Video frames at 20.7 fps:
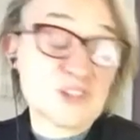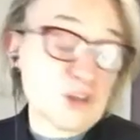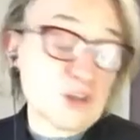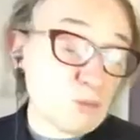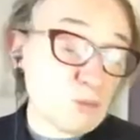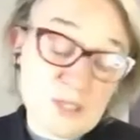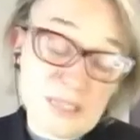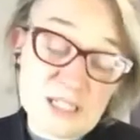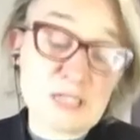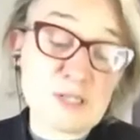
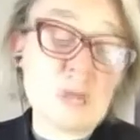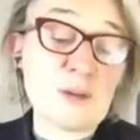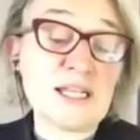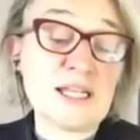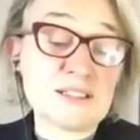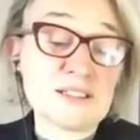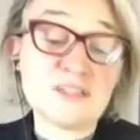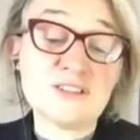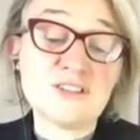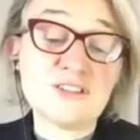told The
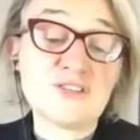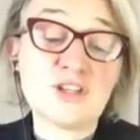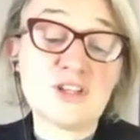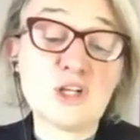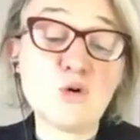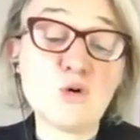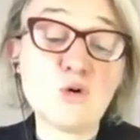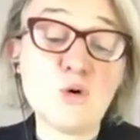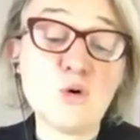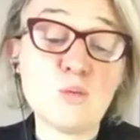Independent
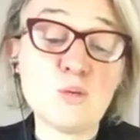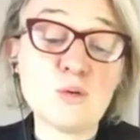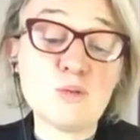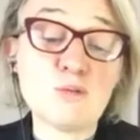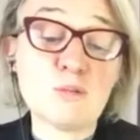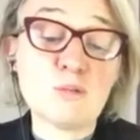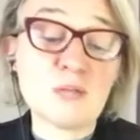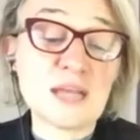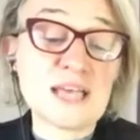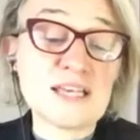the law
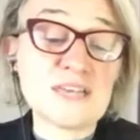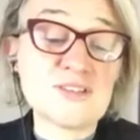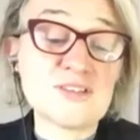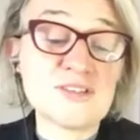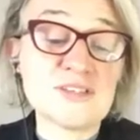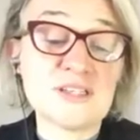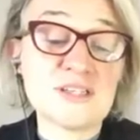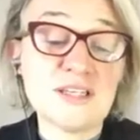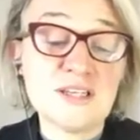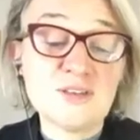would
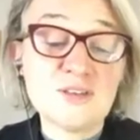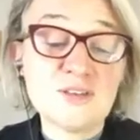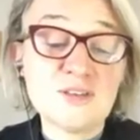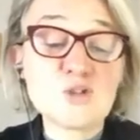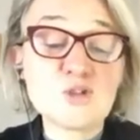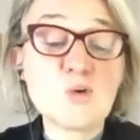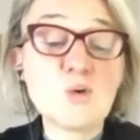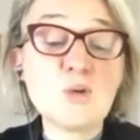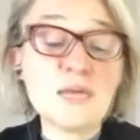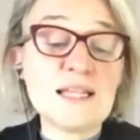replace
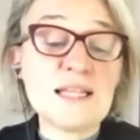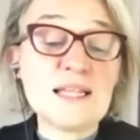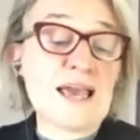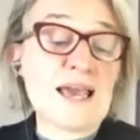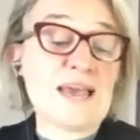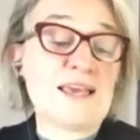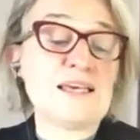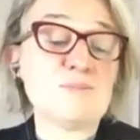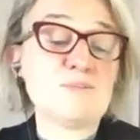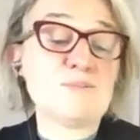sorely
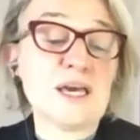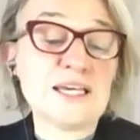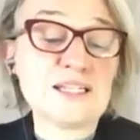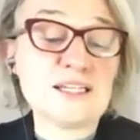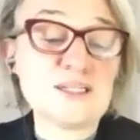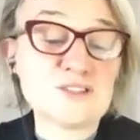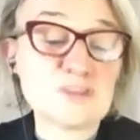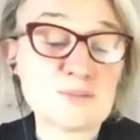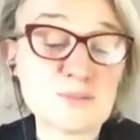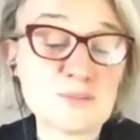lacking
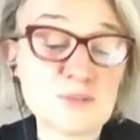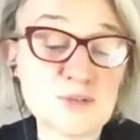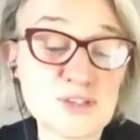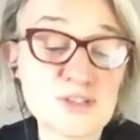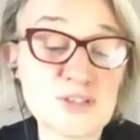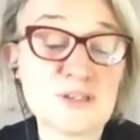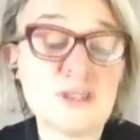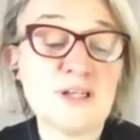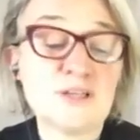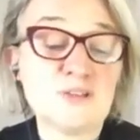
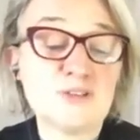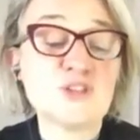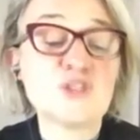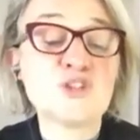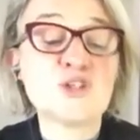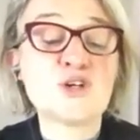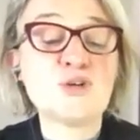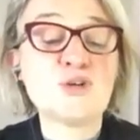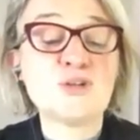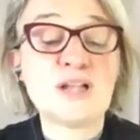mechanisms to
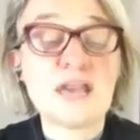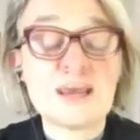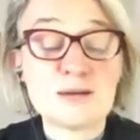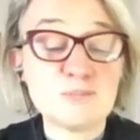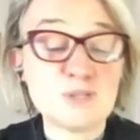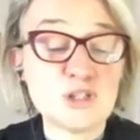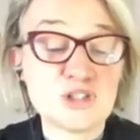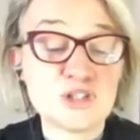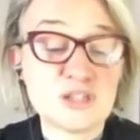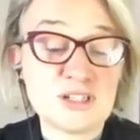turn
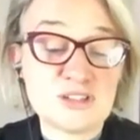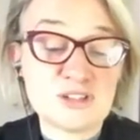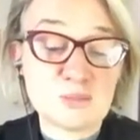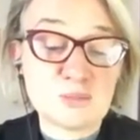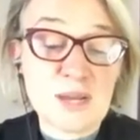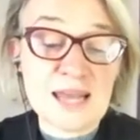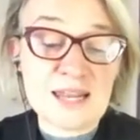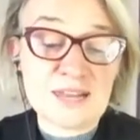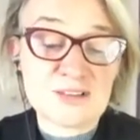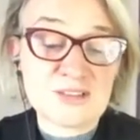ambition
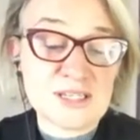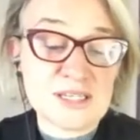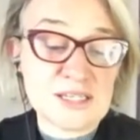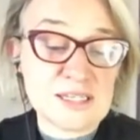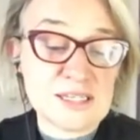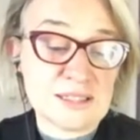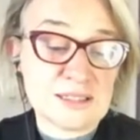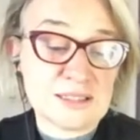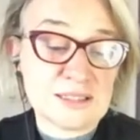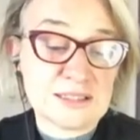into
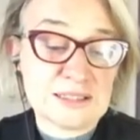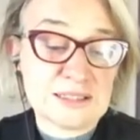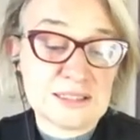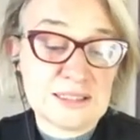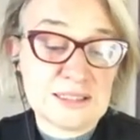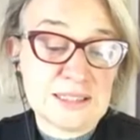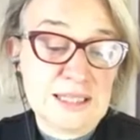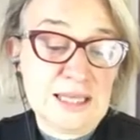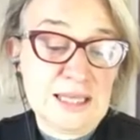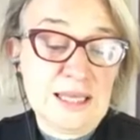reality.
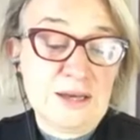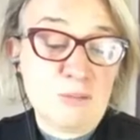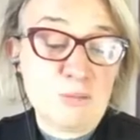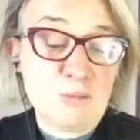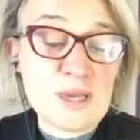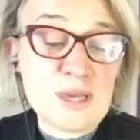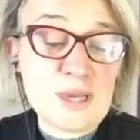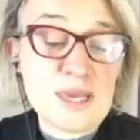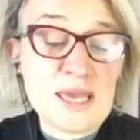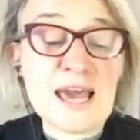
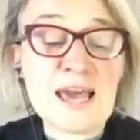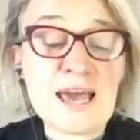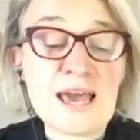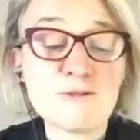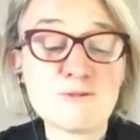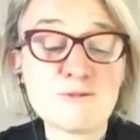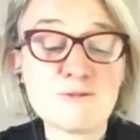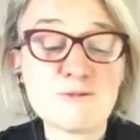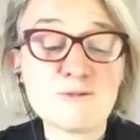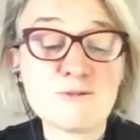We
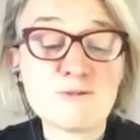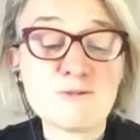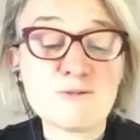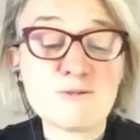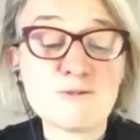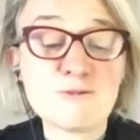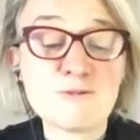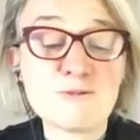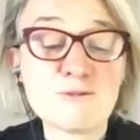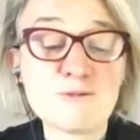have,
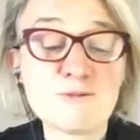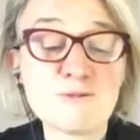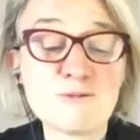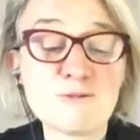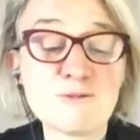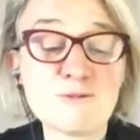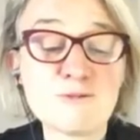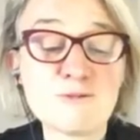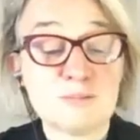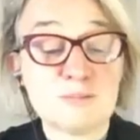
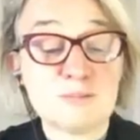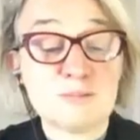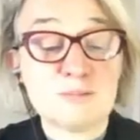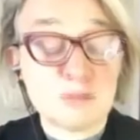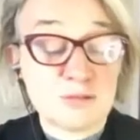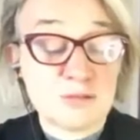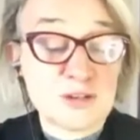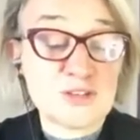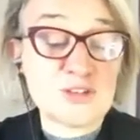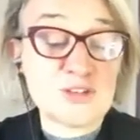the
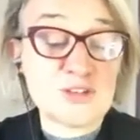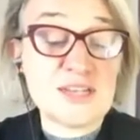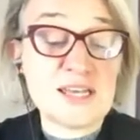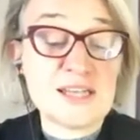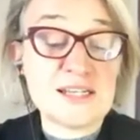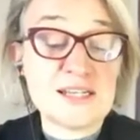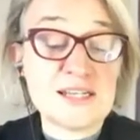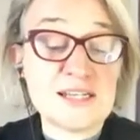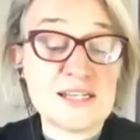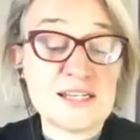professor said,
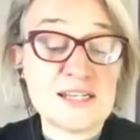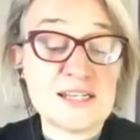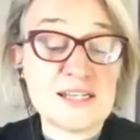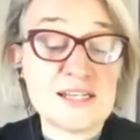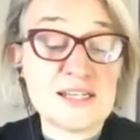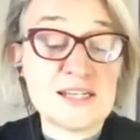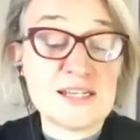quote,